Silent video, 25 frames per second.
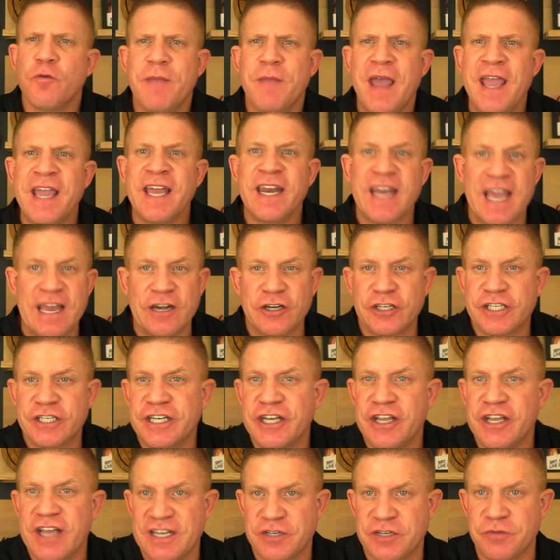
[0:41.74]
Megan
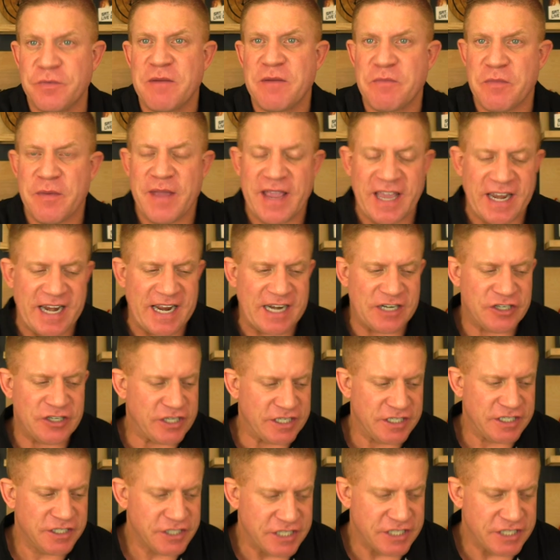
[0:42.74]
Anderson, you guys remember Megan Anderson.